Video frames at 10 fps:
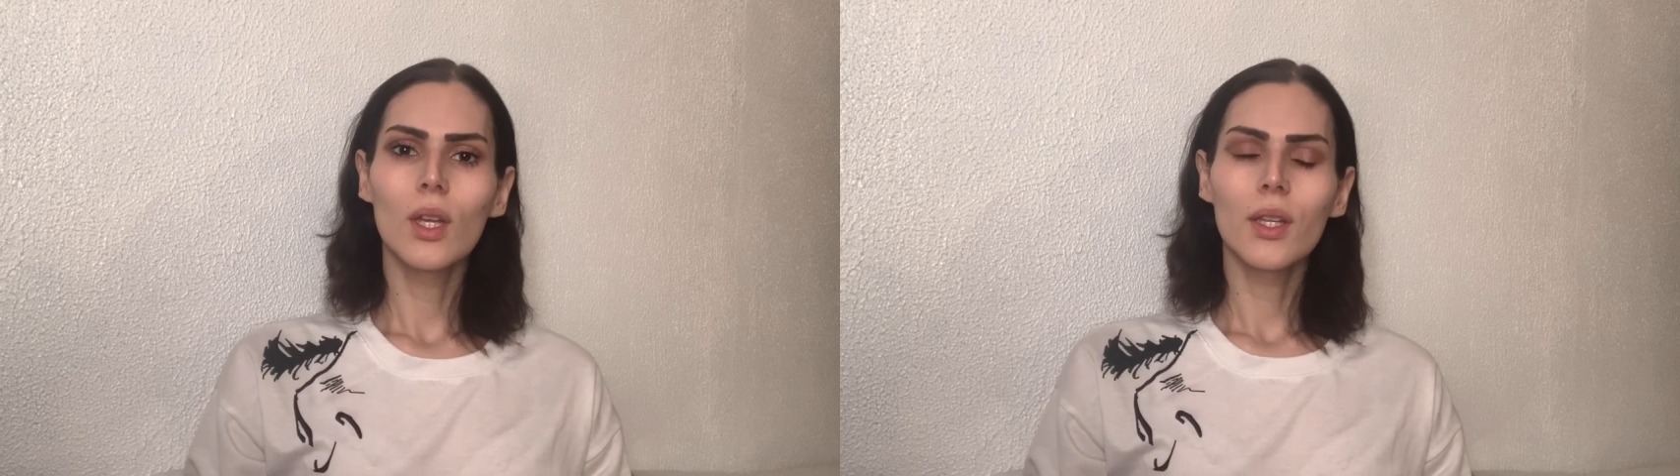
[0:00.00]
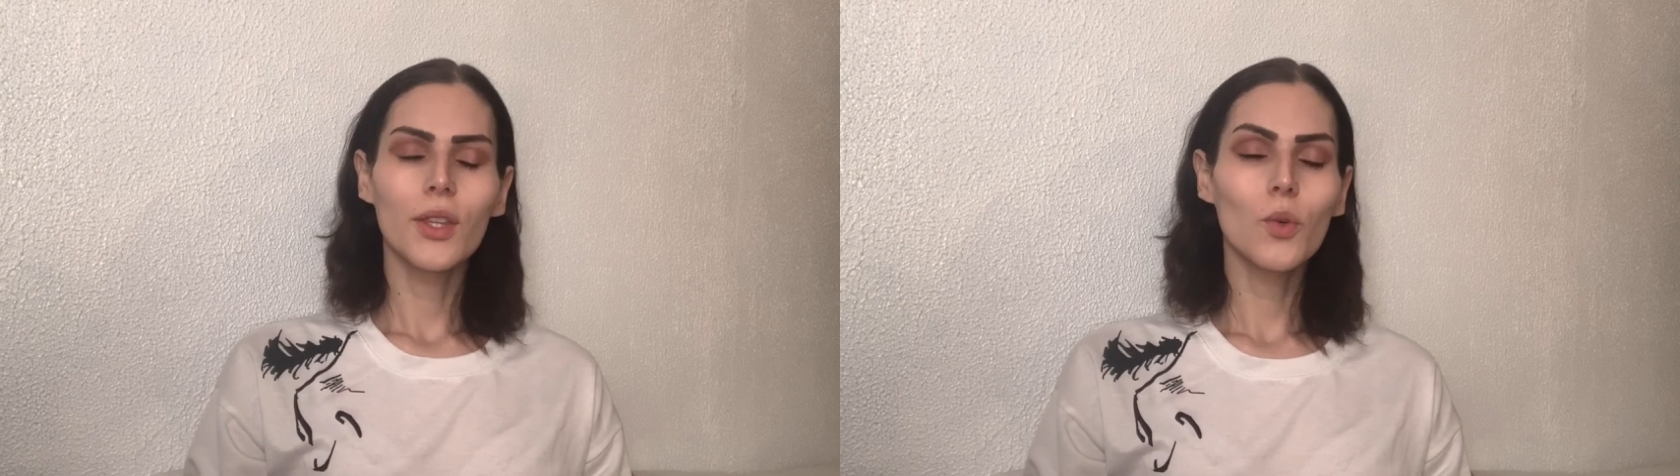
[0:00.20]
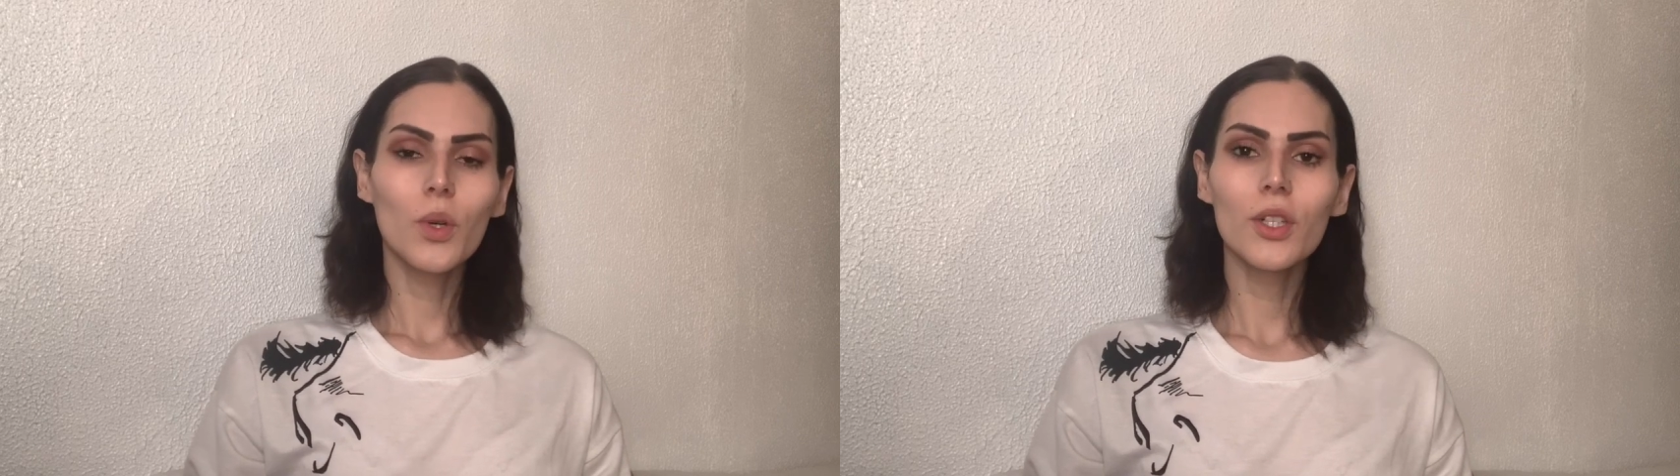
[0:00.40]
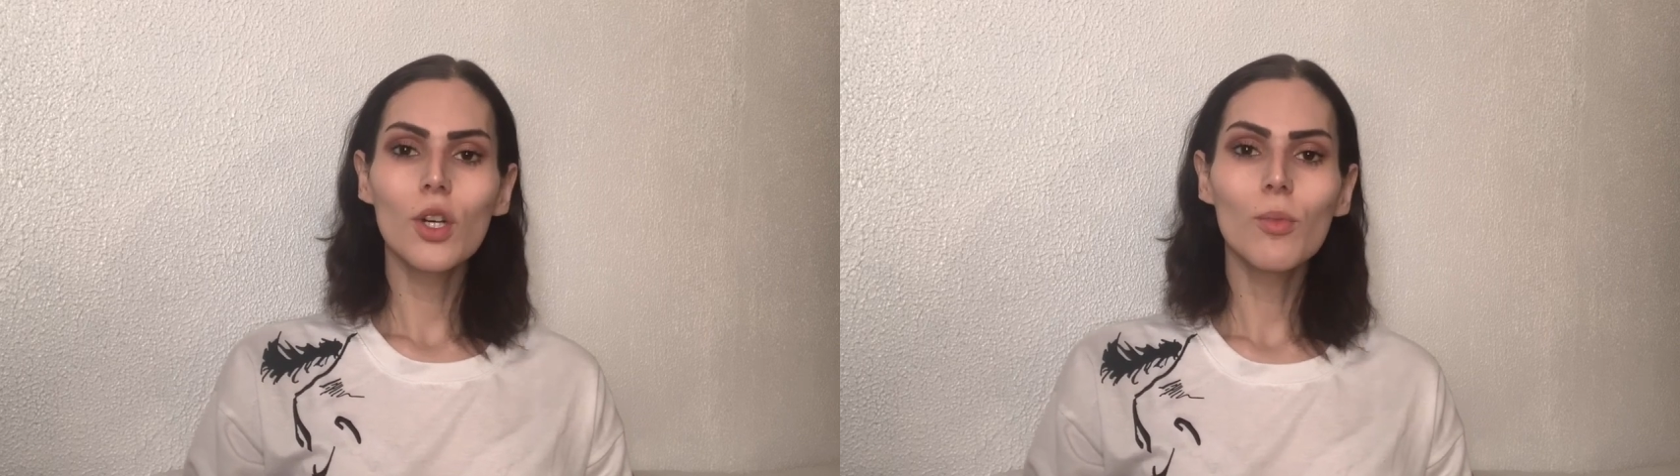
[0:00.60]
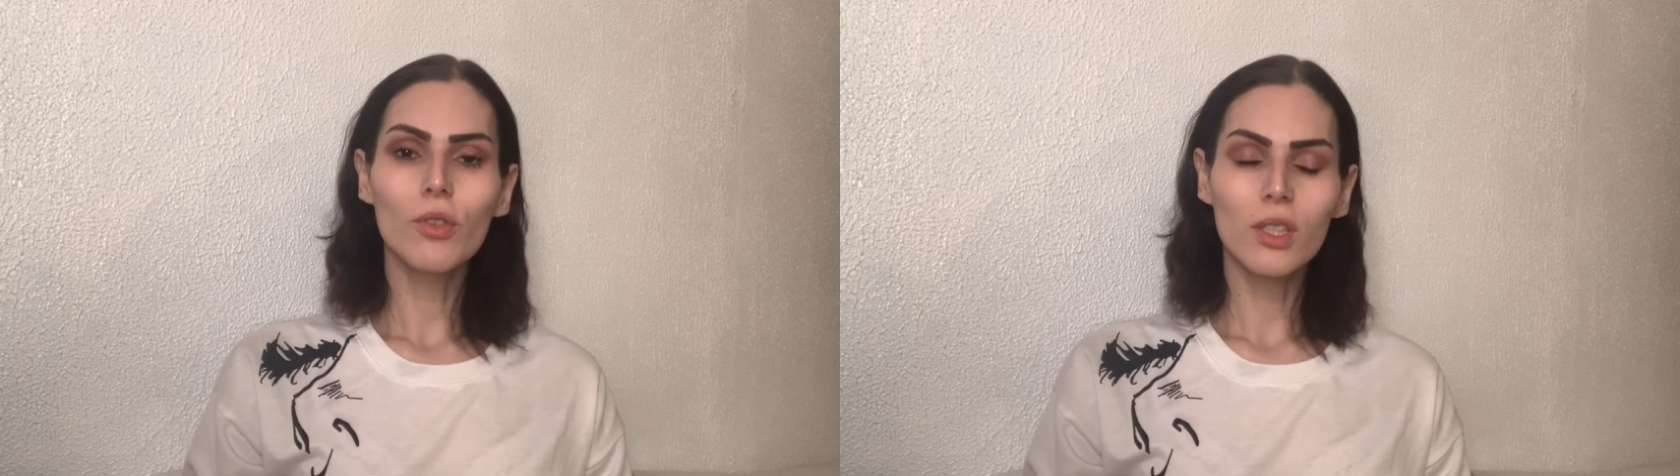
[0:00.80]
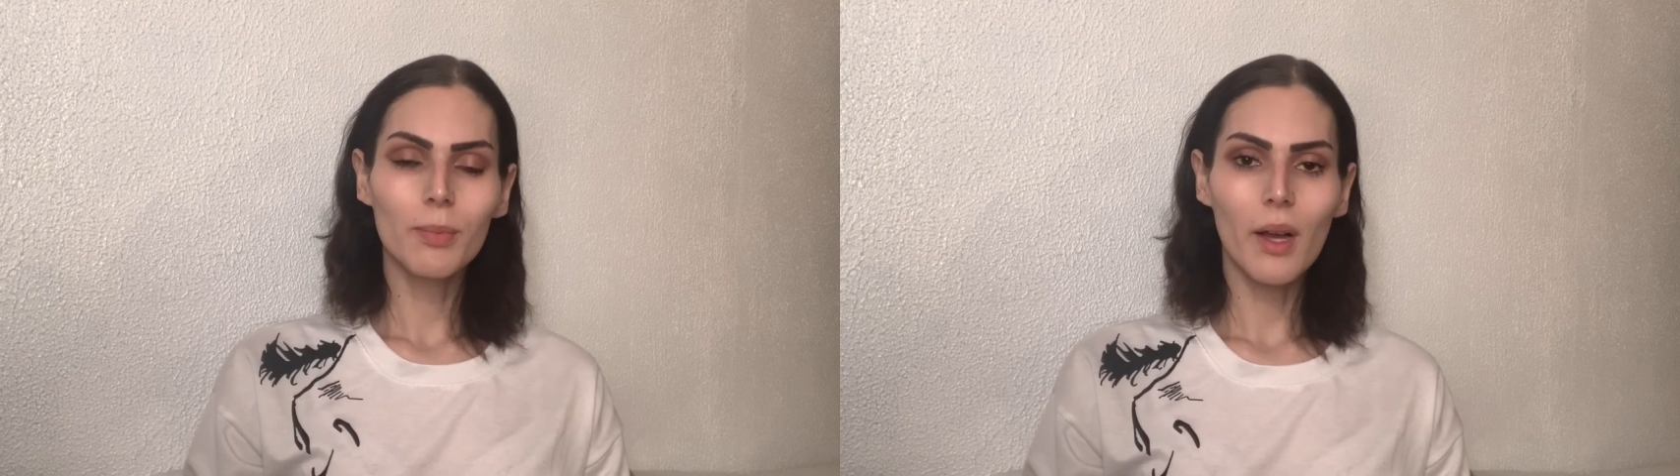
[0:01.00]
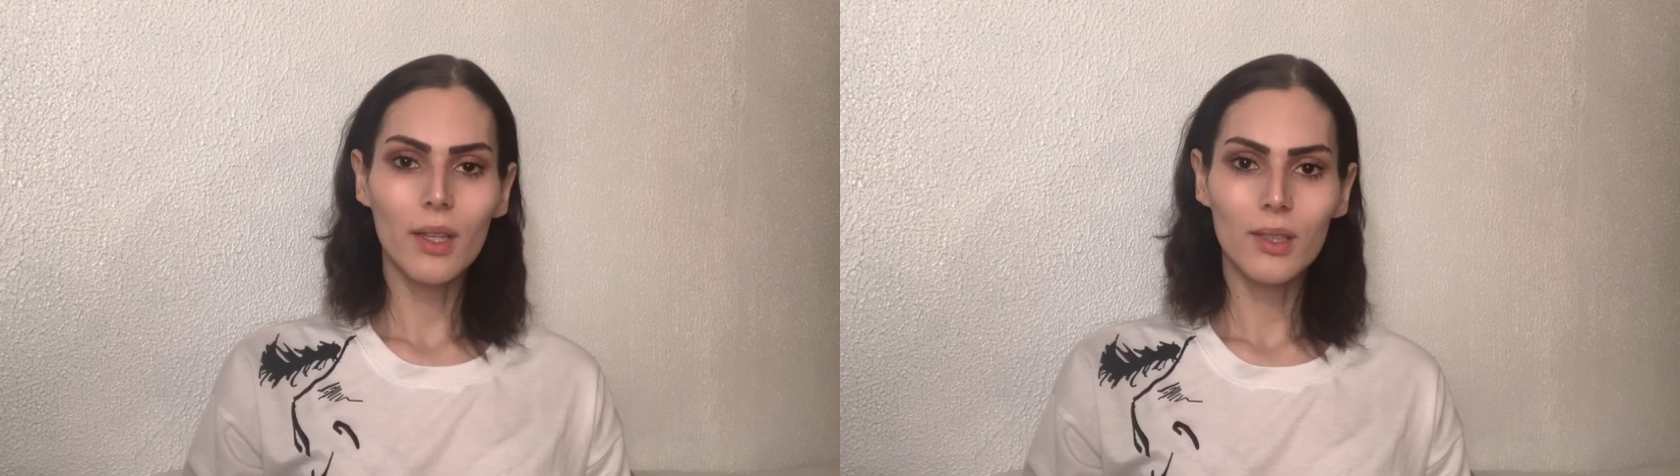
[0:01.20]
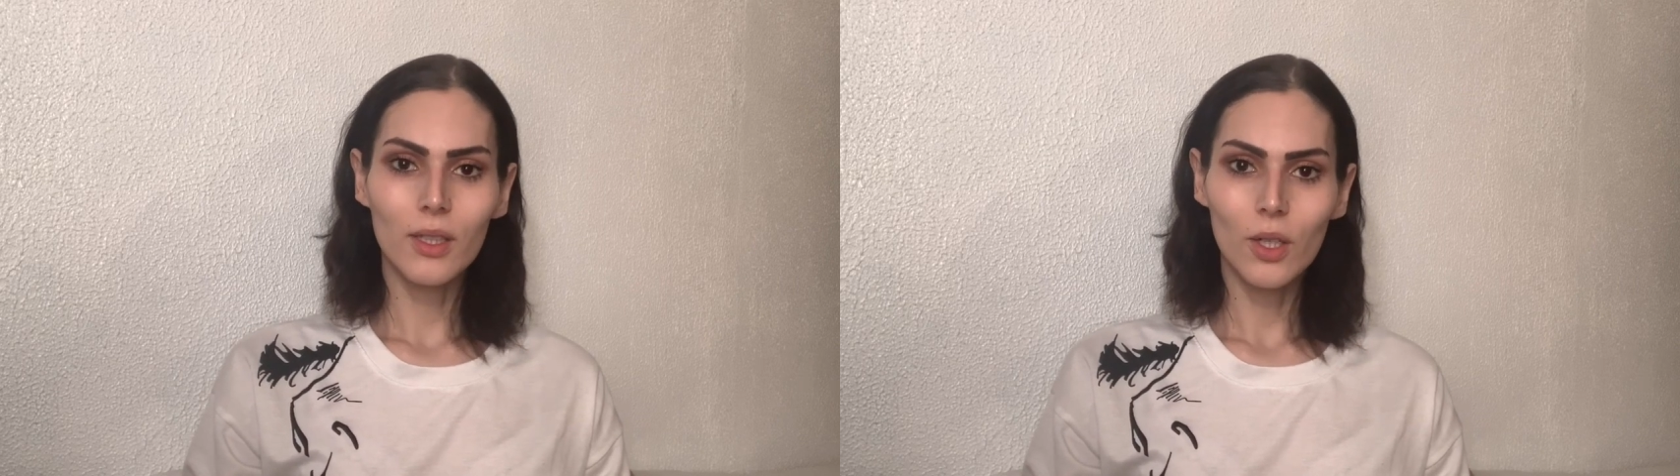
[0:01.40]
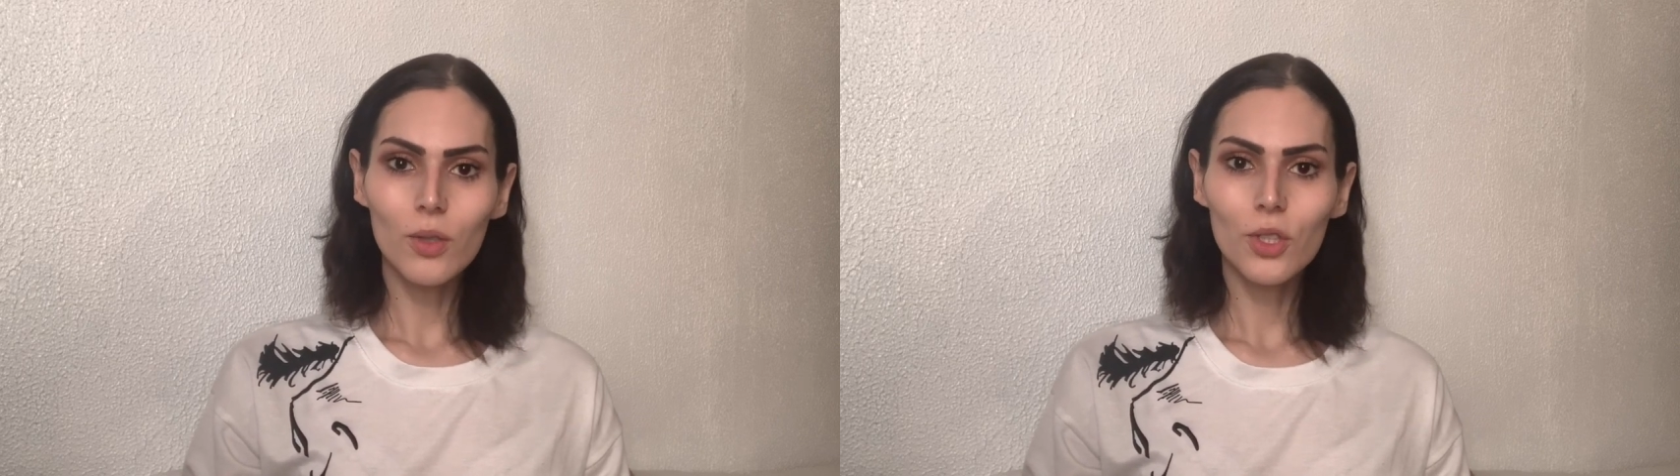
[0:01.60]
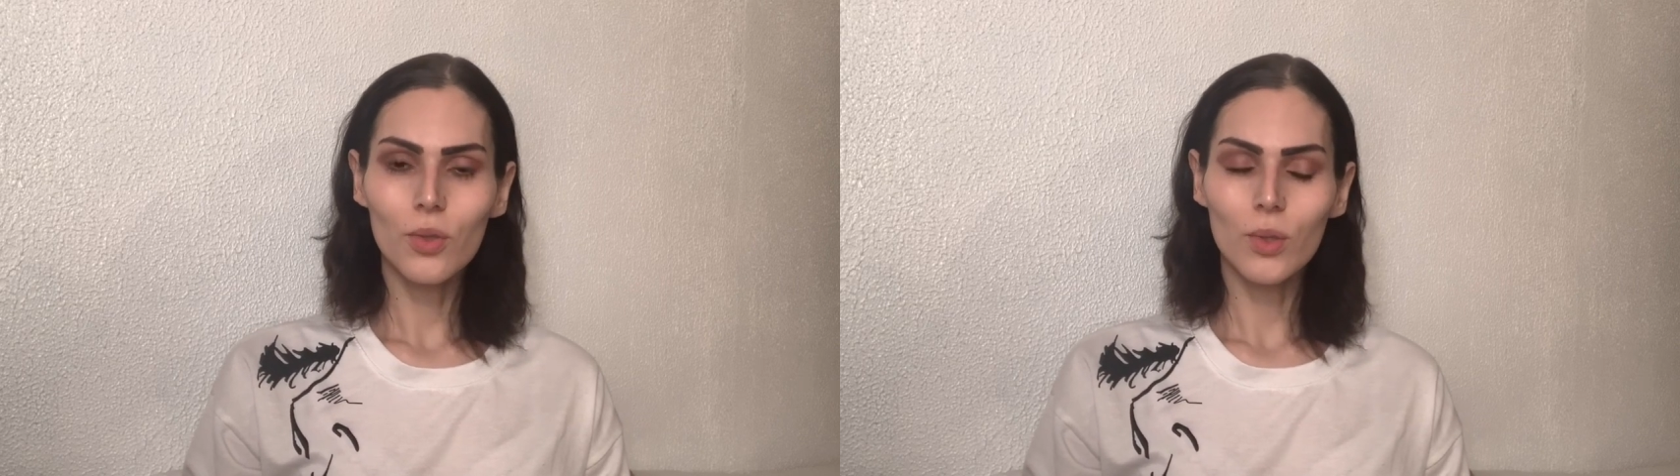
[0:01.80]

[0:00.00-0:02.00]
there were no more spas to go to.